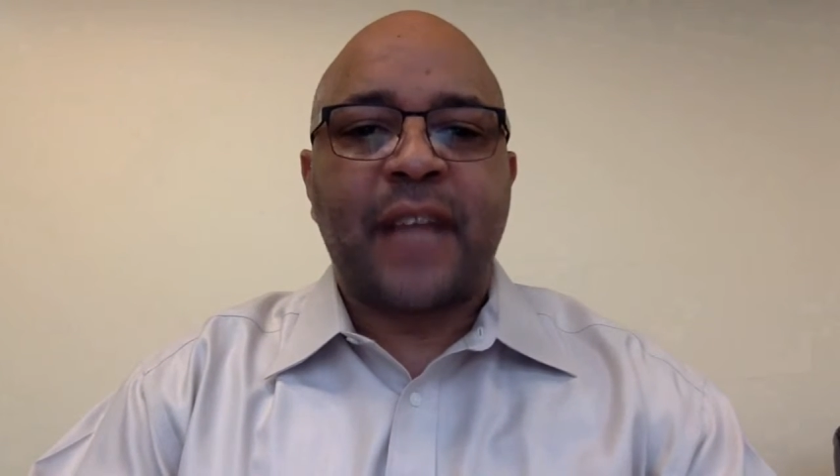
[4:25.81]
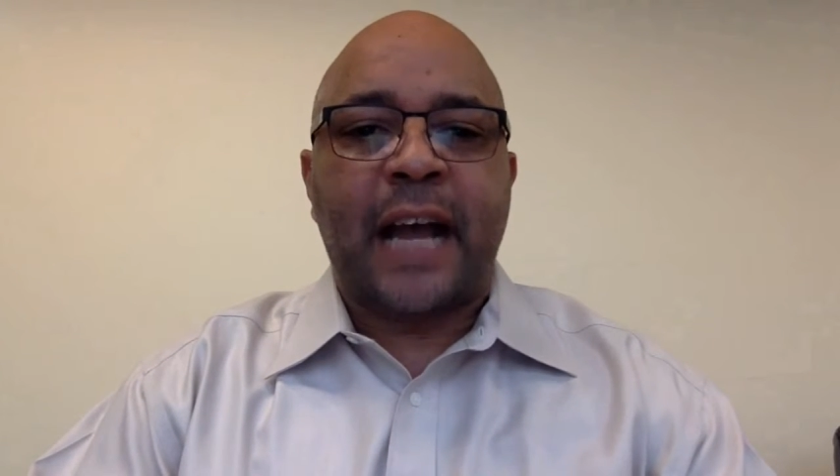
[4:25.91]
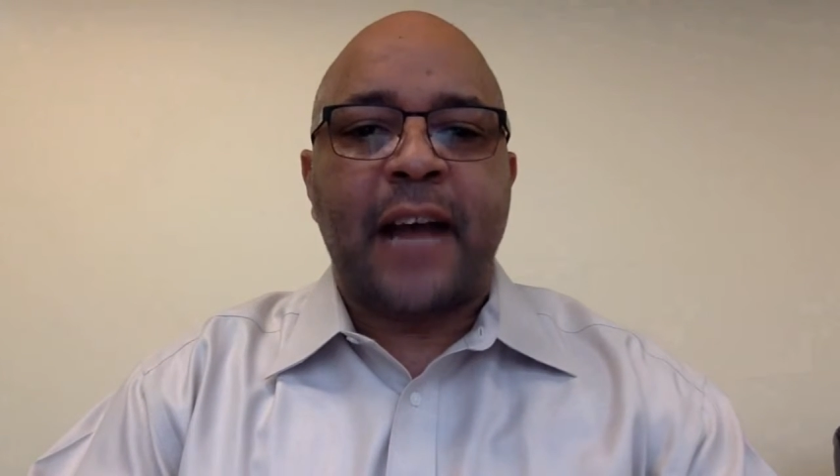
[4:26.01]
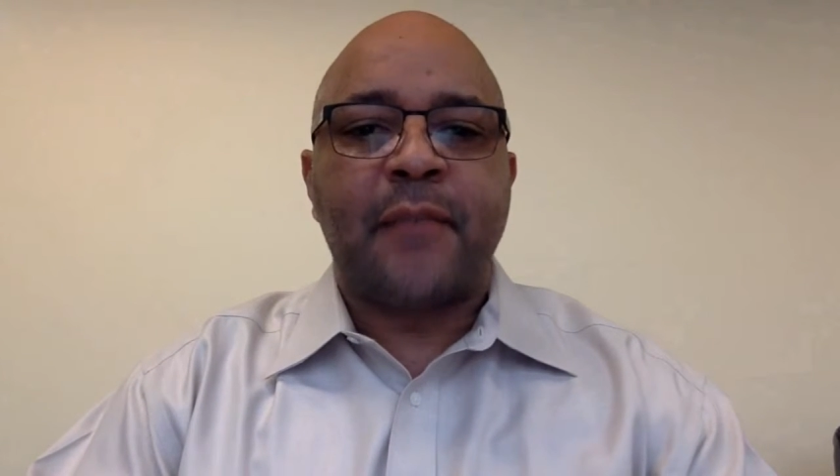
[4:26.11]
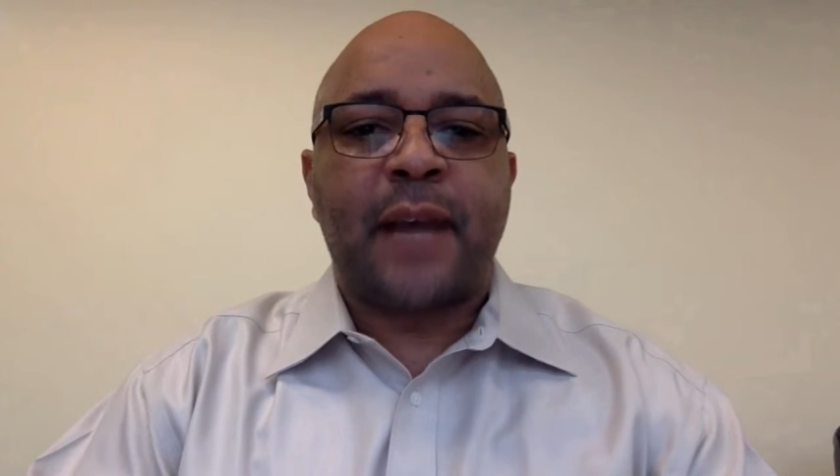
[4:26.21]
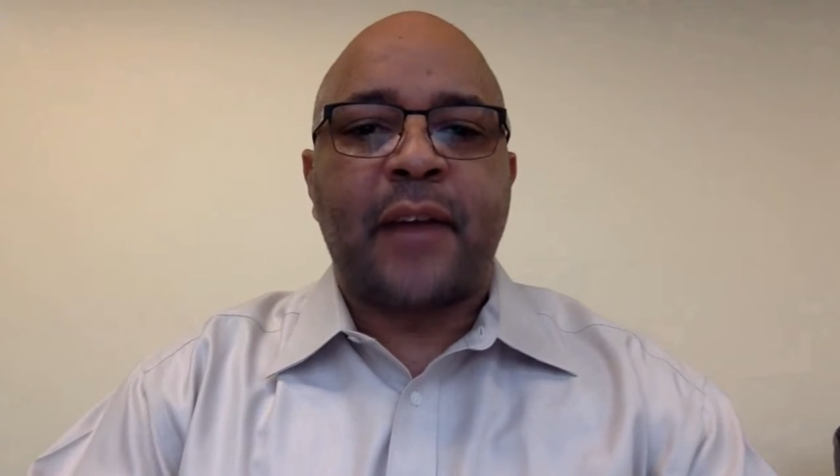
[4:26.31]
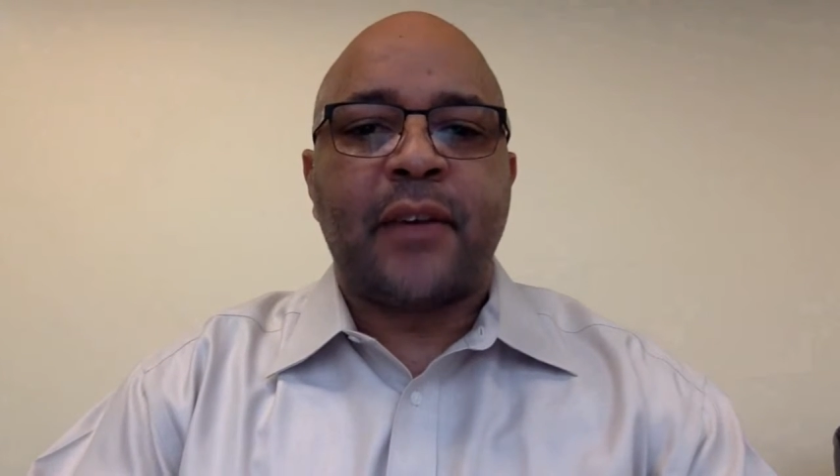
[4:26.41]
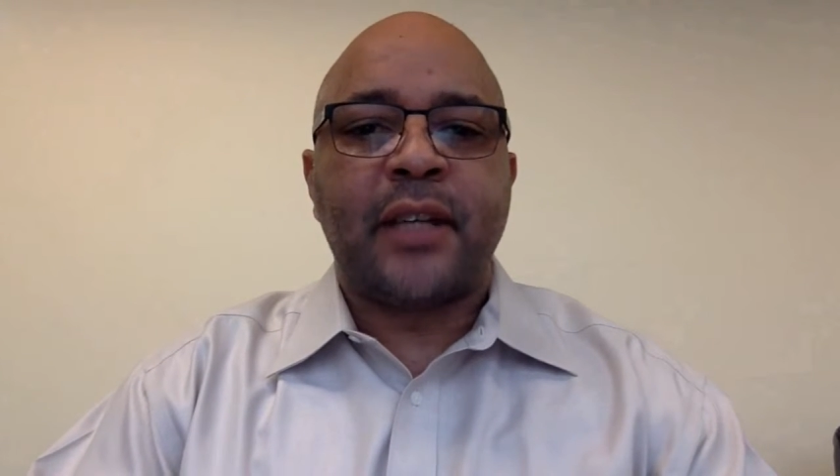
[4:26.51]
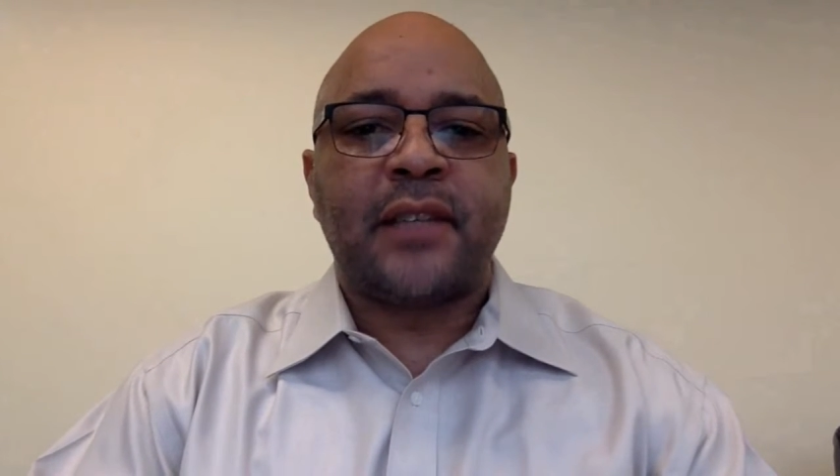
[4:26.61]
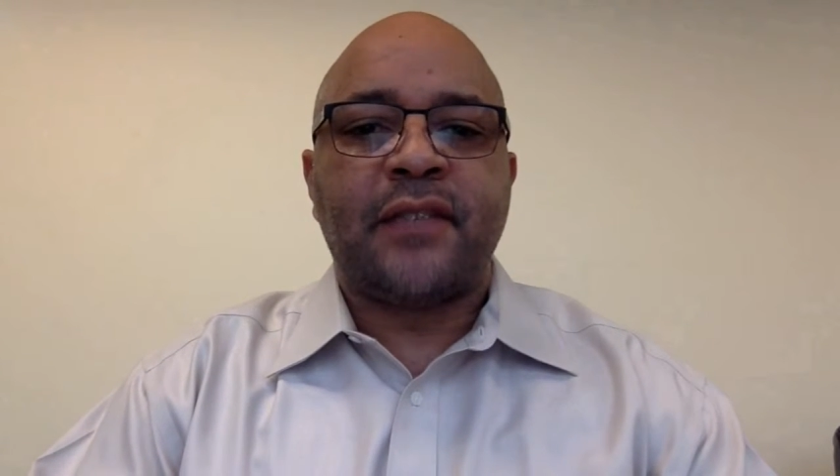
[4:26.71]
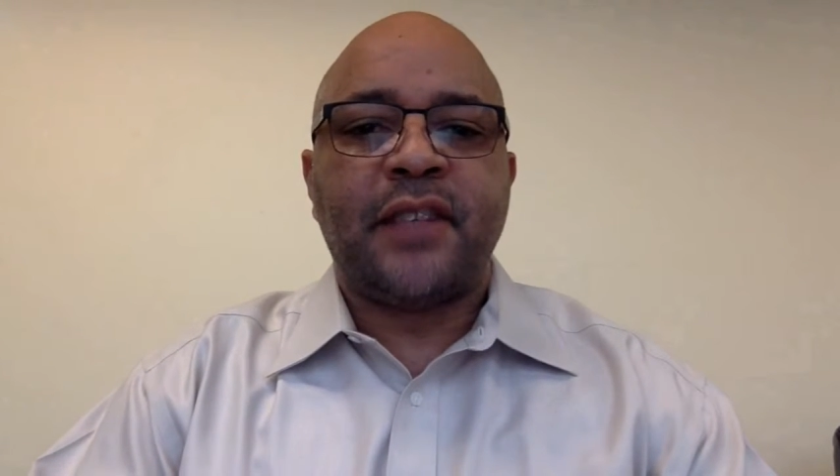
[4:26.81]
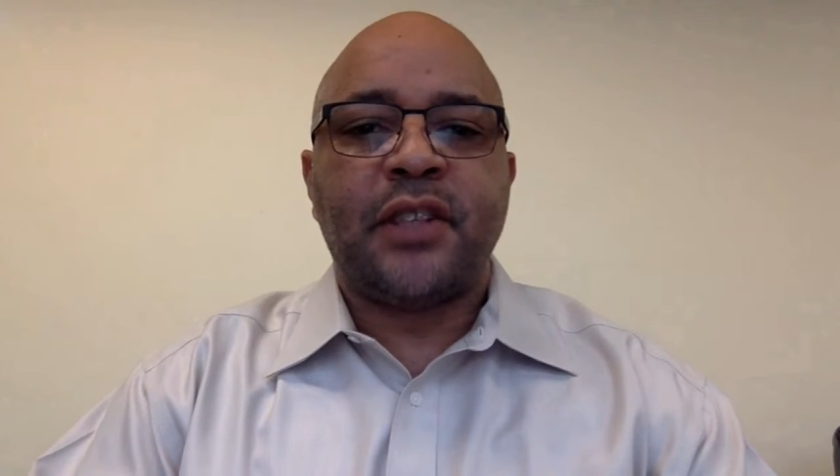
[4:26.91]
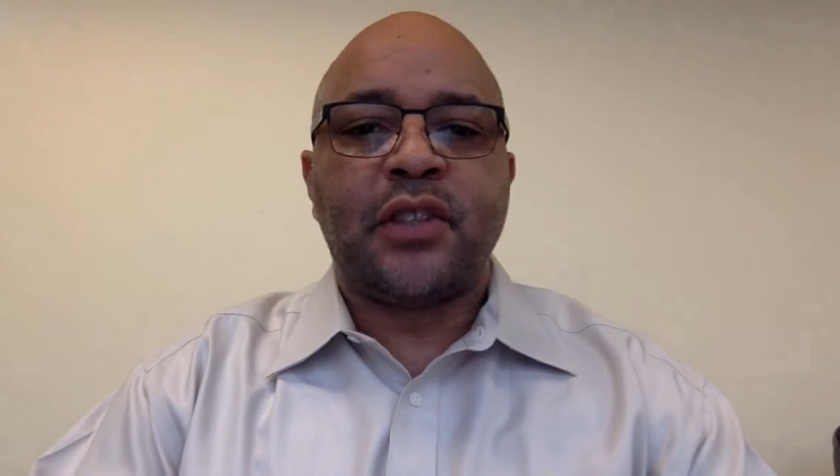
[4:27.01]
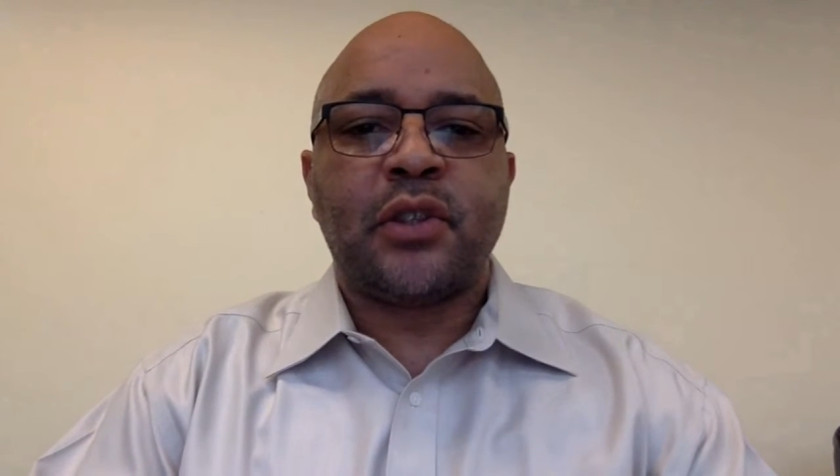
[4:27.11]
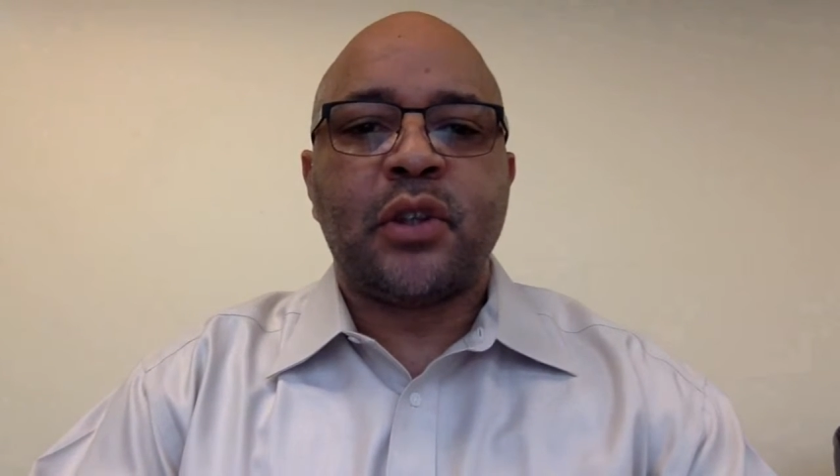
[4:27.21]
live migration
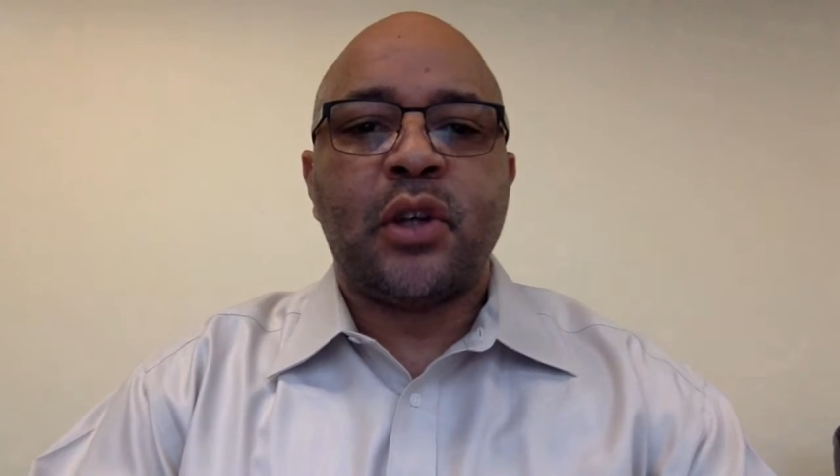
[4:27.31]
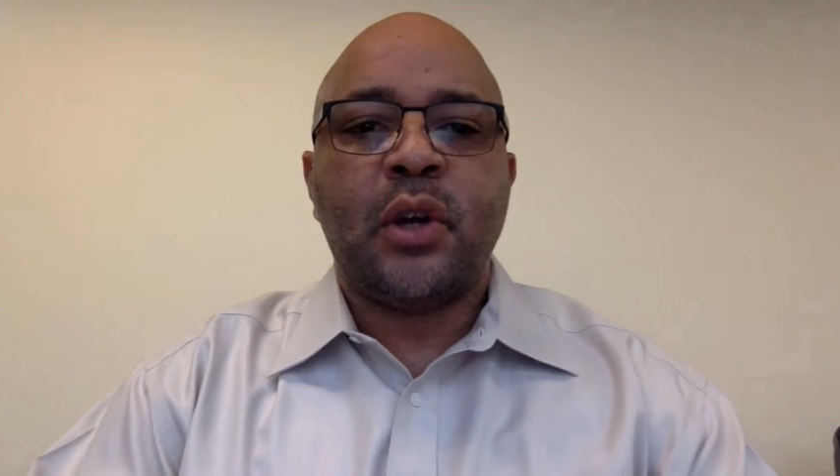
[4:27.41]
features